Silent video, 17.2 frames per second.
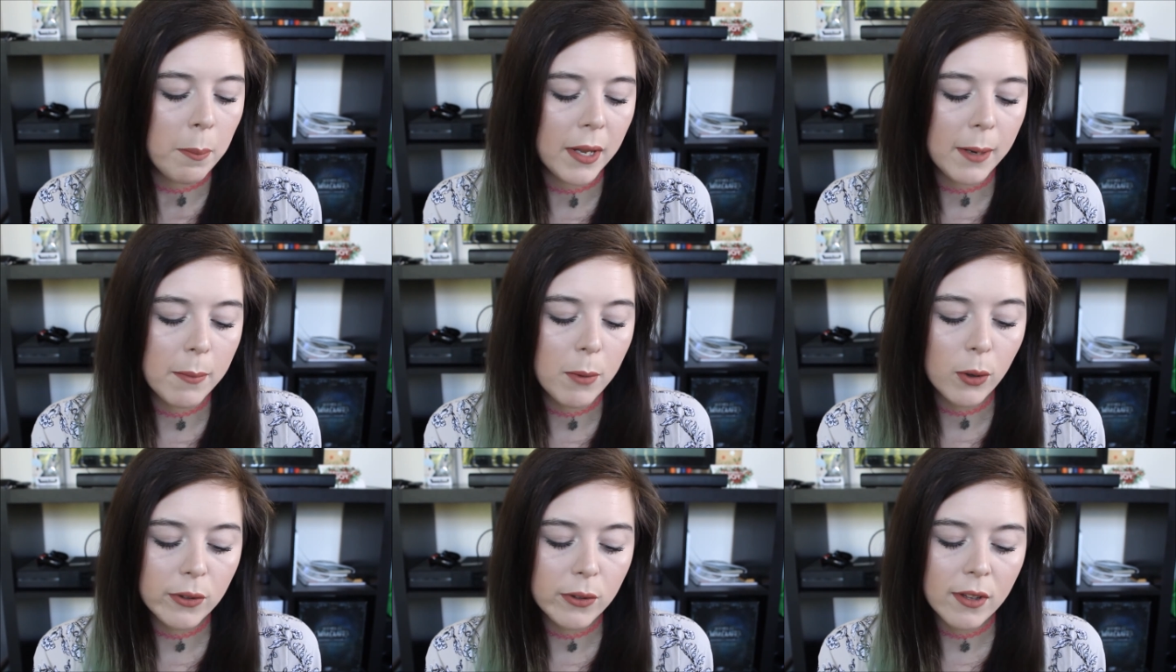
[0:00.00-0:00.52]
But
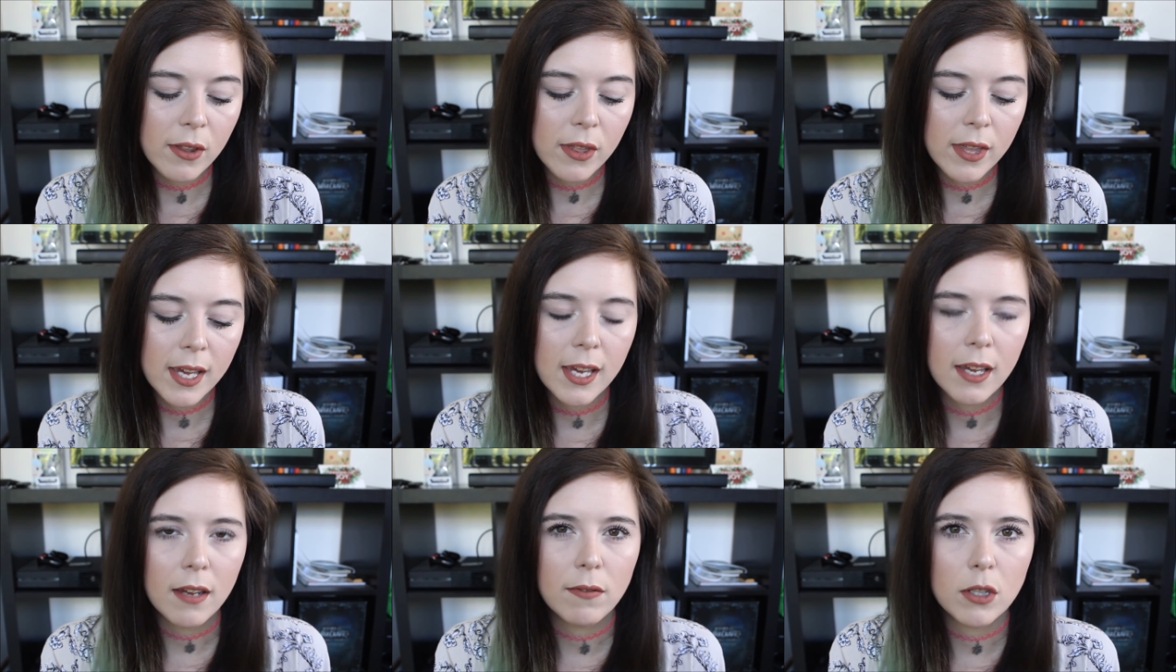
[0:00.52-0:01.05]
I'm also
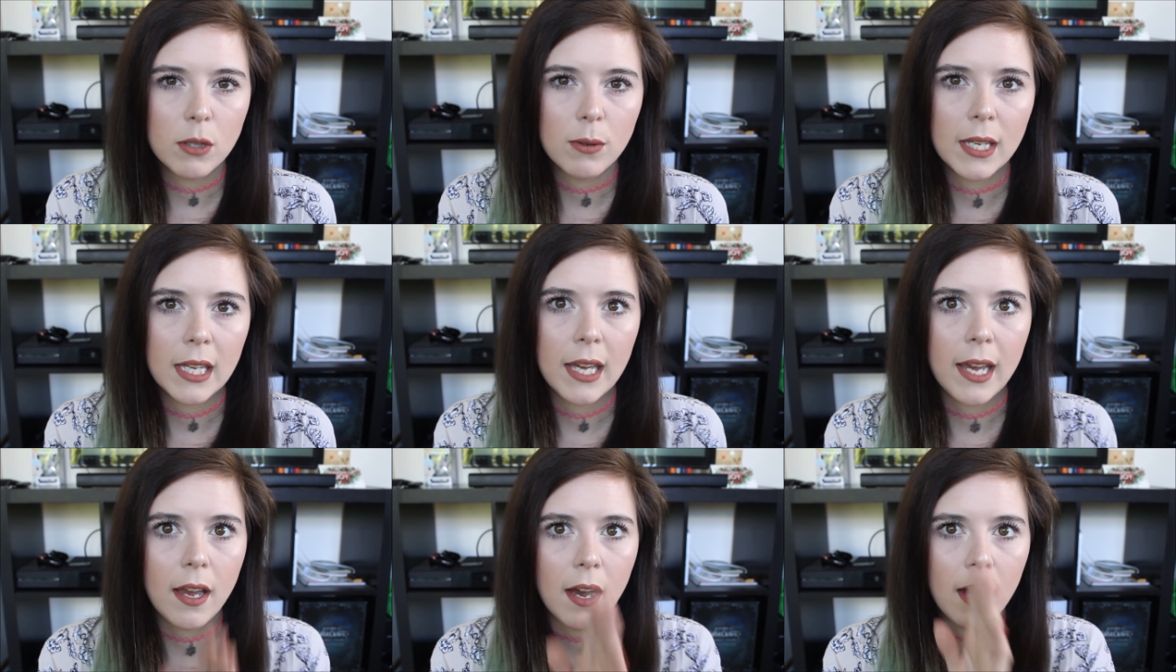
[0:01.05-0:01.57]
thinking of
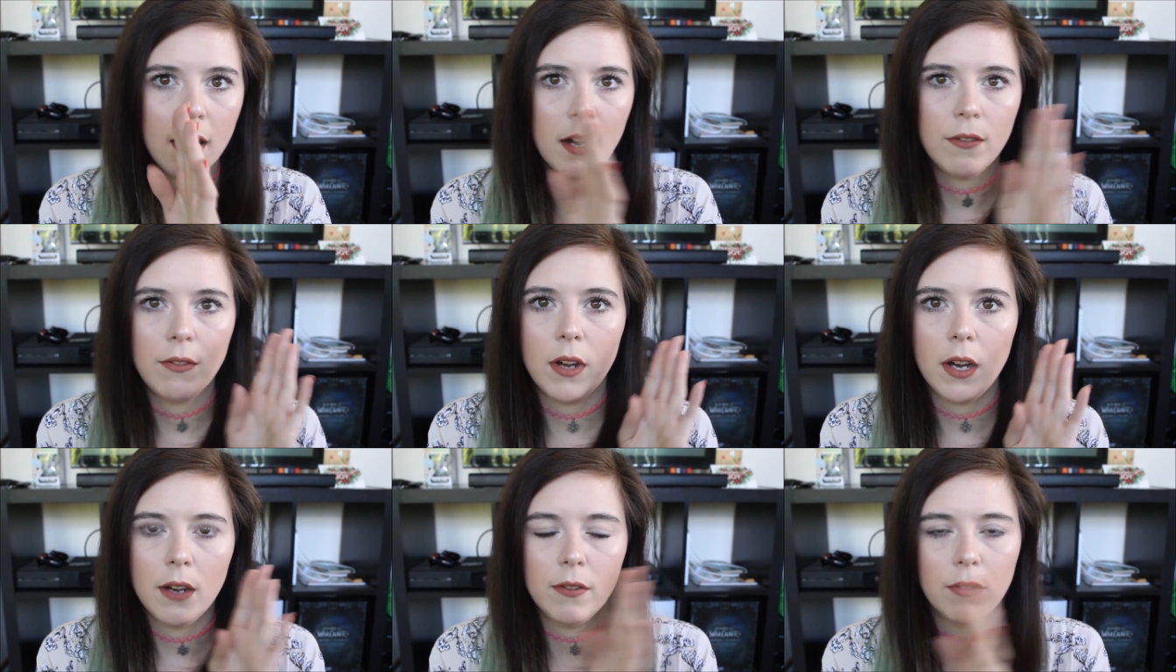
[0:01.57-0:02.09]
doing a
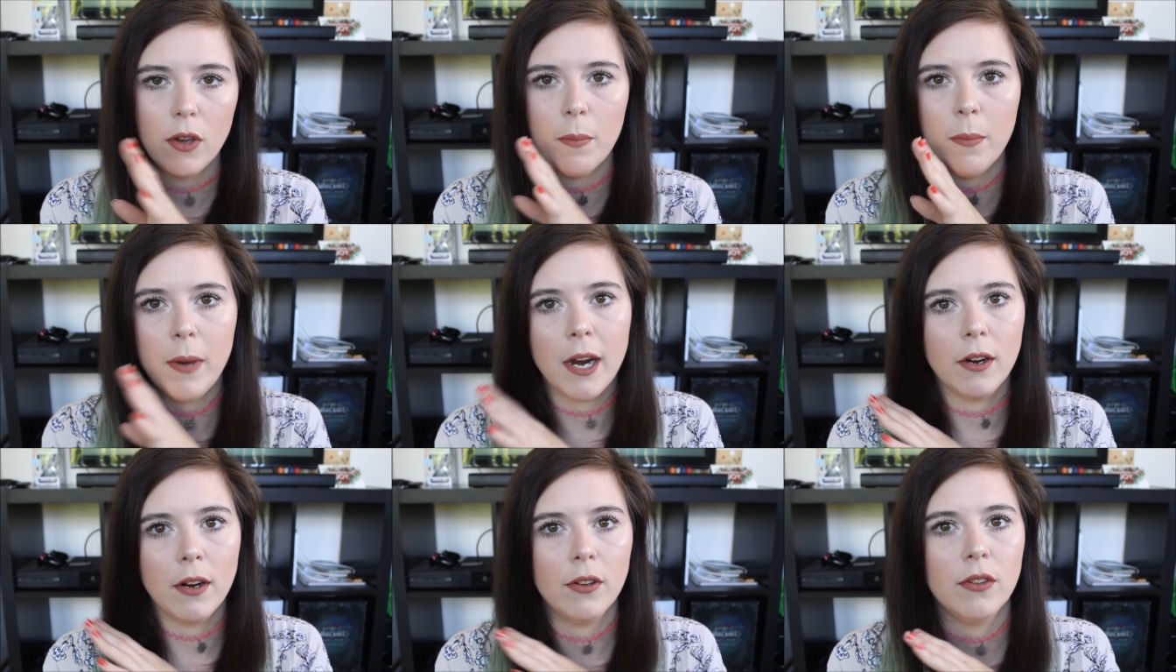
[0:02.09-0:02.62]
half-half
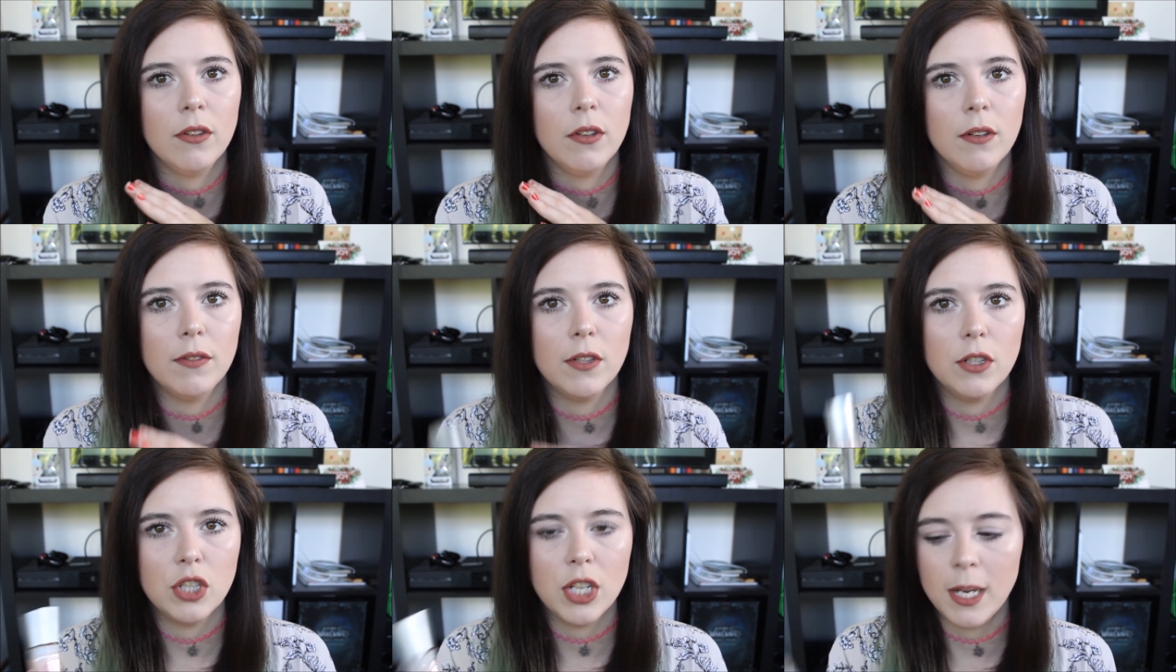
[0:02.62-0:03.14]
comparison
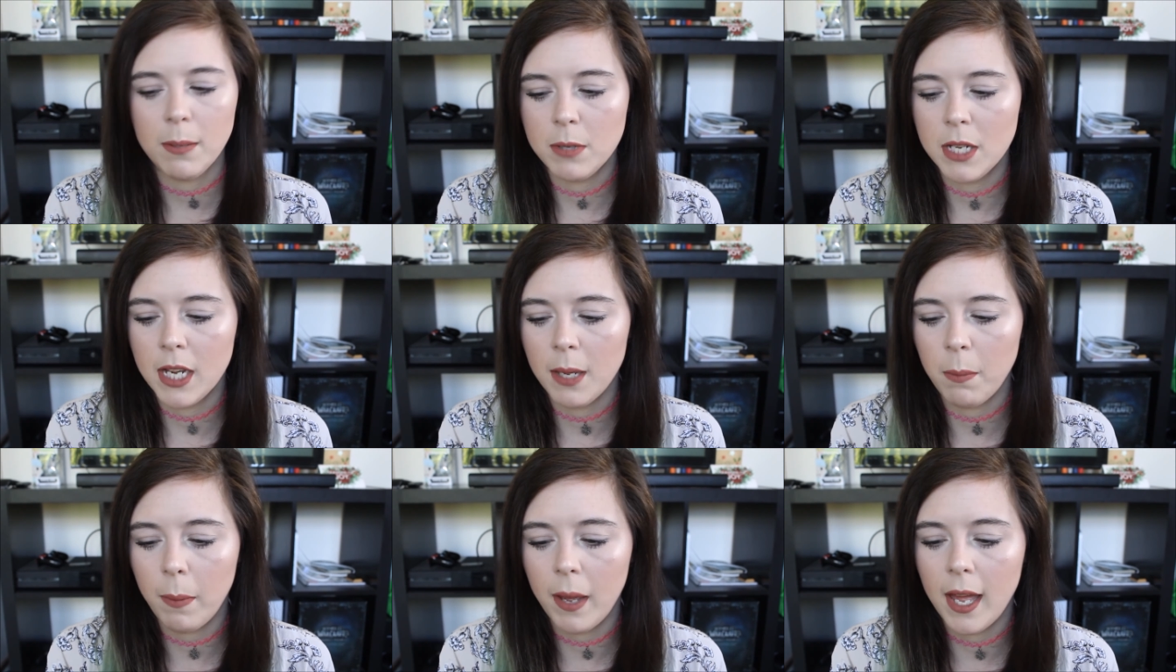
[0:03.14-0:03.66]
of the Shape
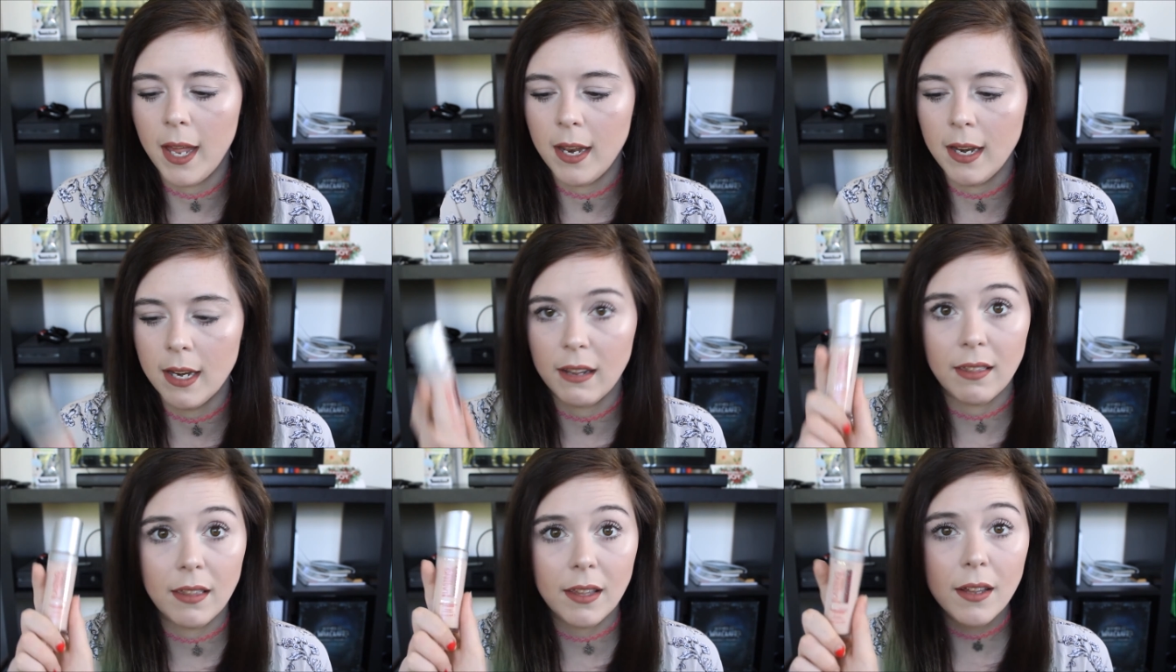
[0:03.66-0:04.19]
Tape
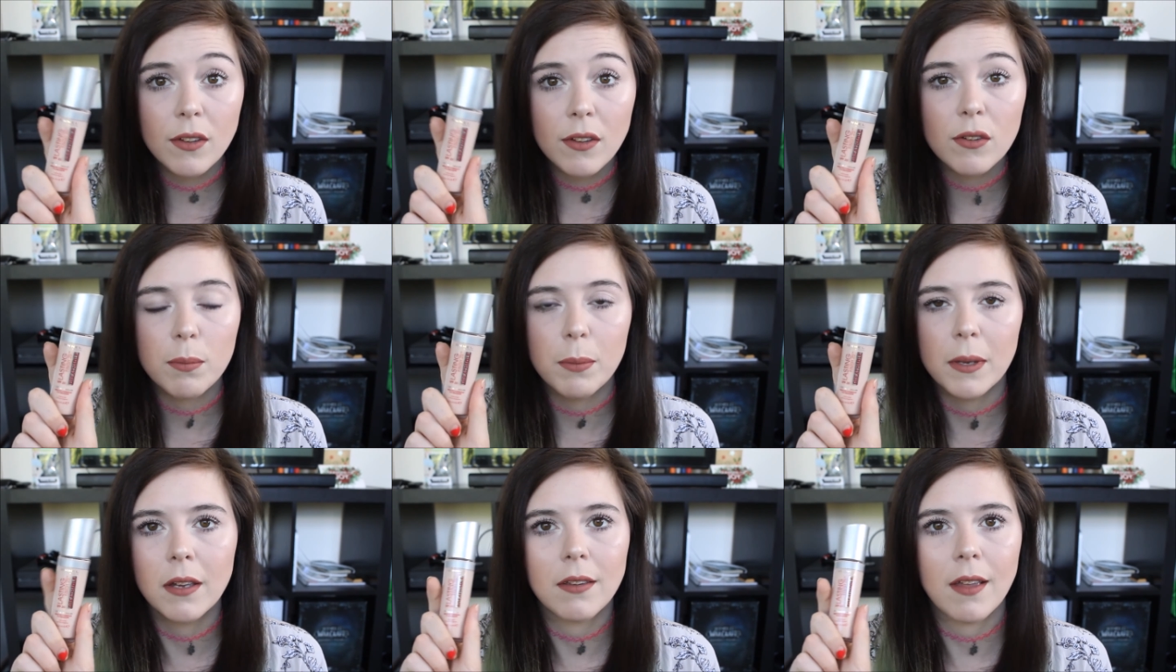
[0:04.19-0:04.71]
and this
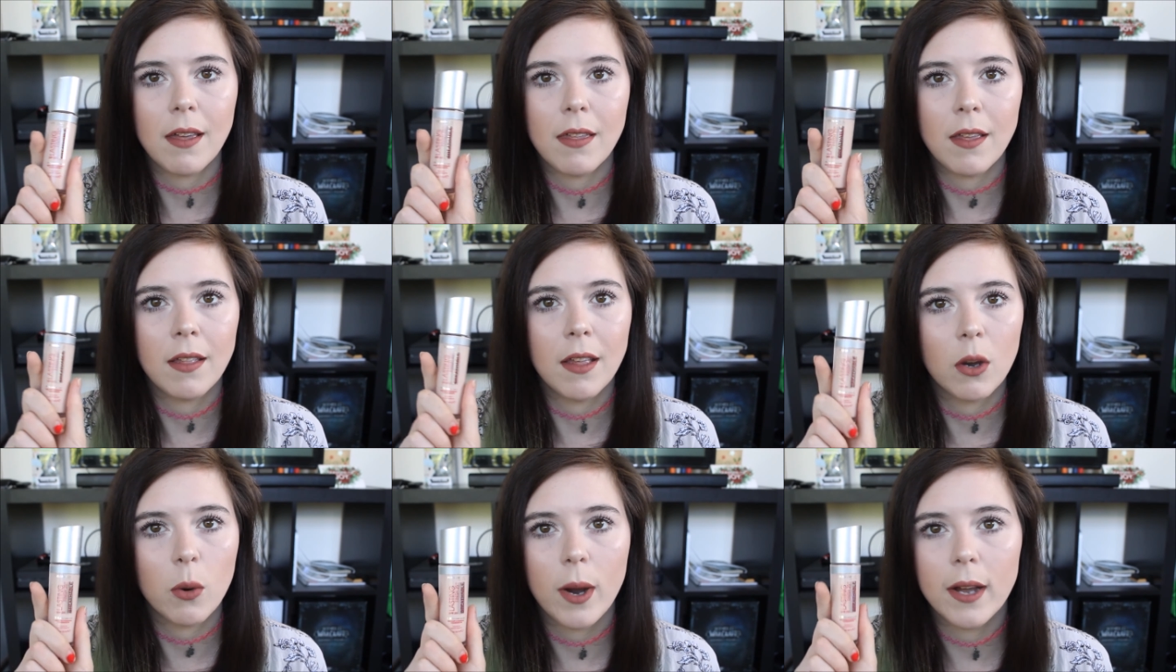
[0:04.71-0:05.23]
because I think
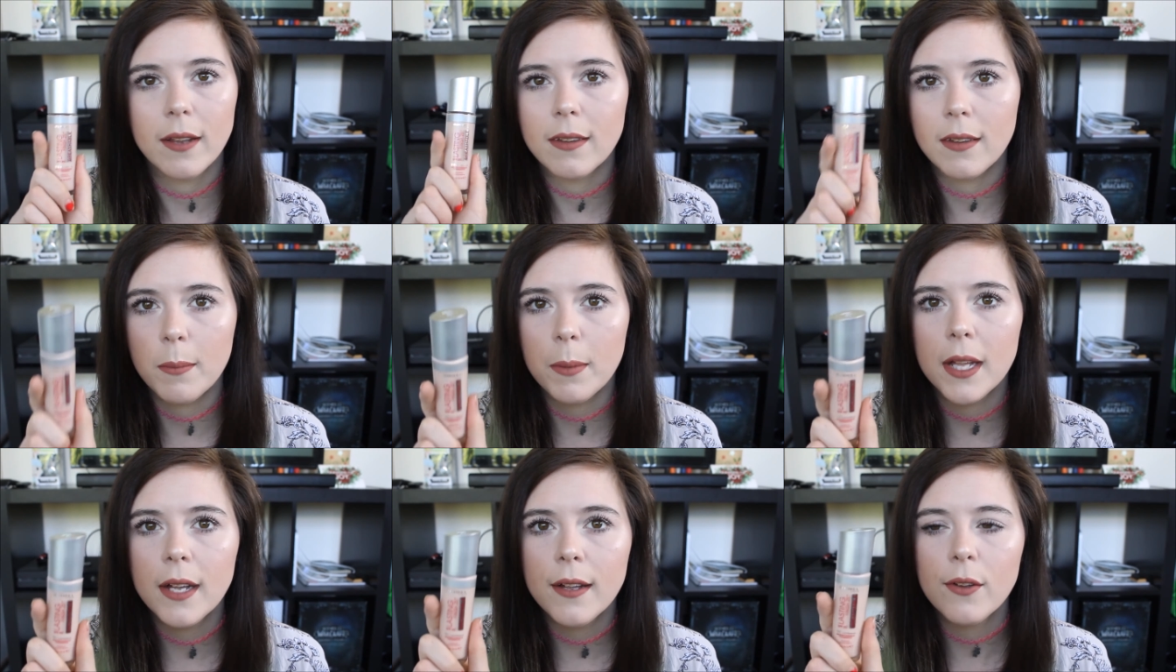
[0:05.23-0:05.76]
they're quite
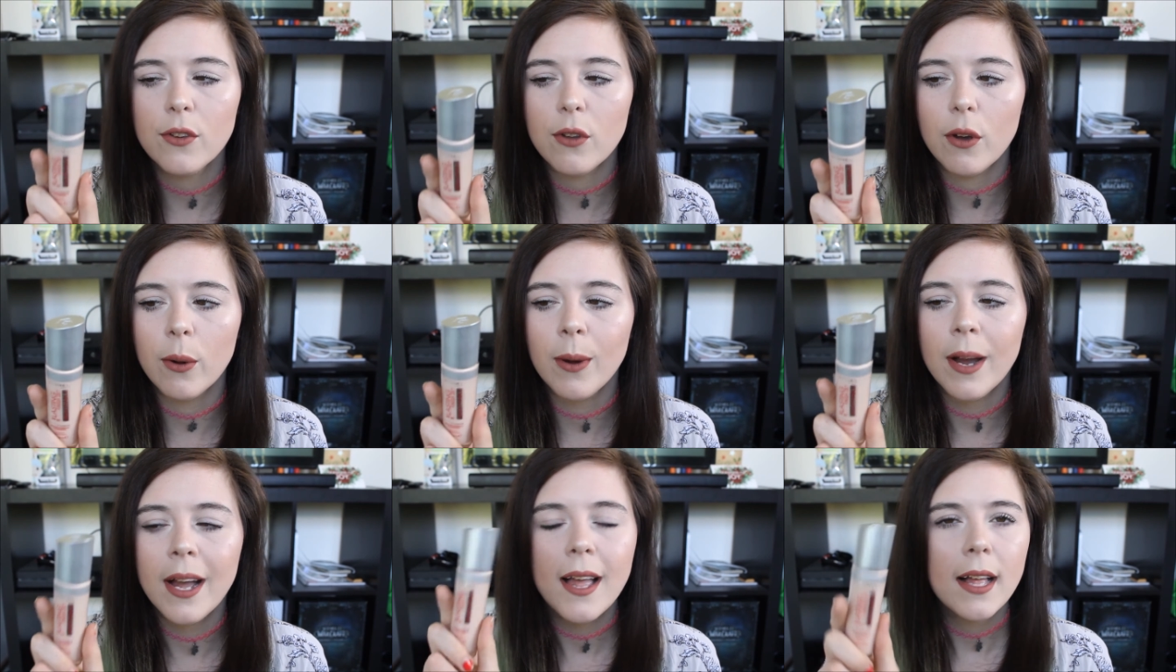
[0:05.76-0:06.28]
similar,
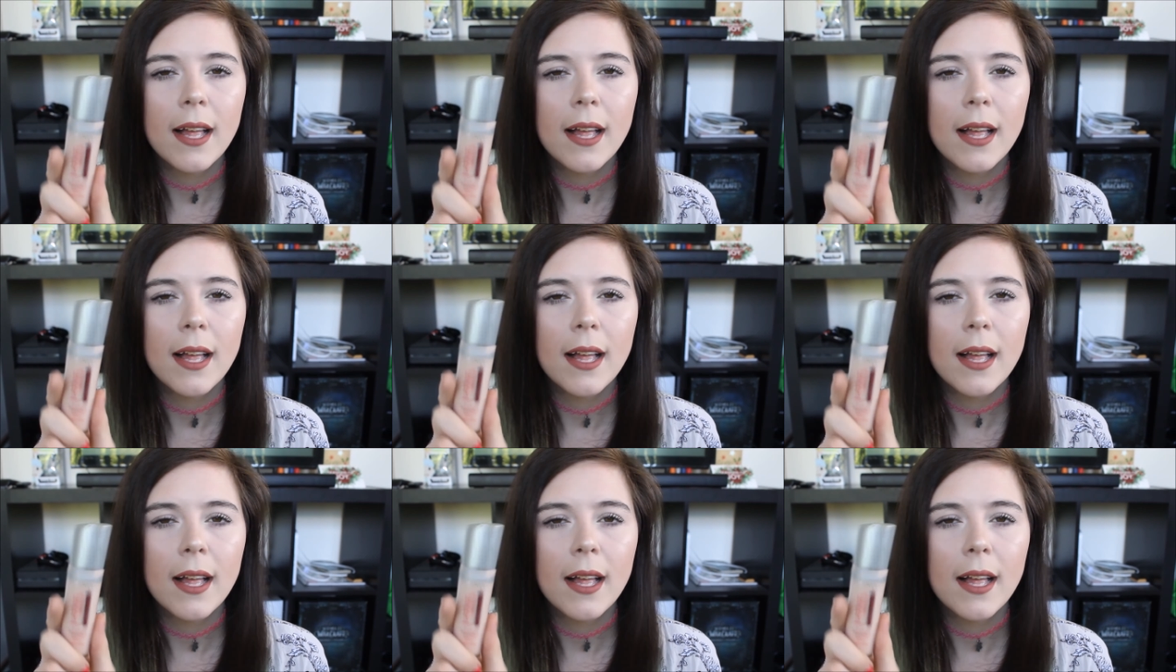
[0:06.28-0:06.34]
so